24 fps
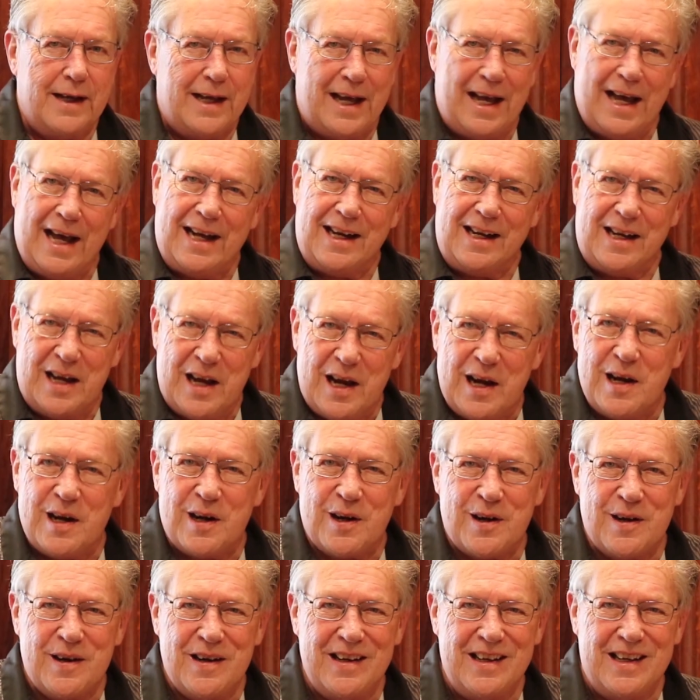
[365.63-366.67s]
And
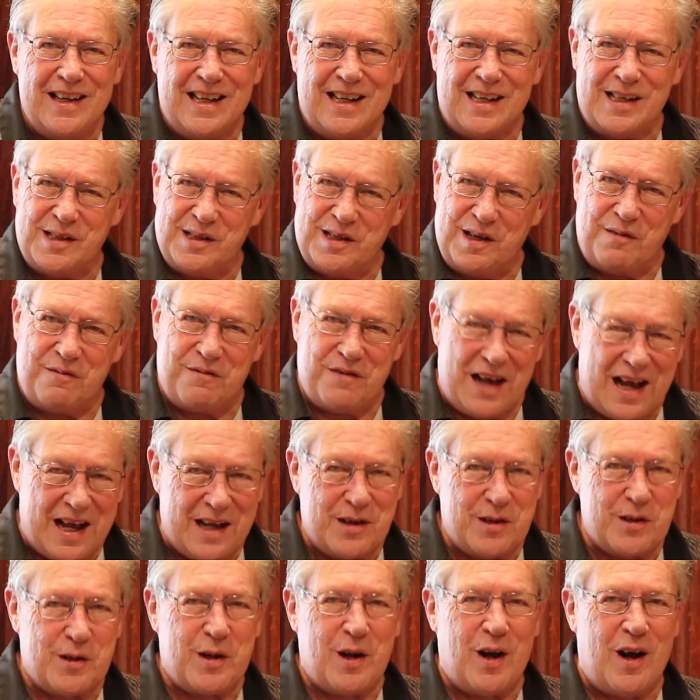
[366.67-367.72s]
here is
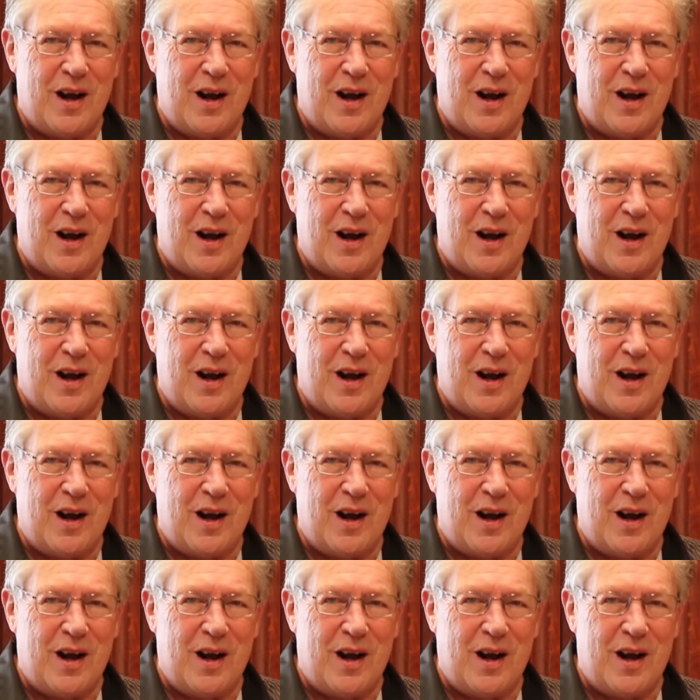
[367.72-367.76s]
Evander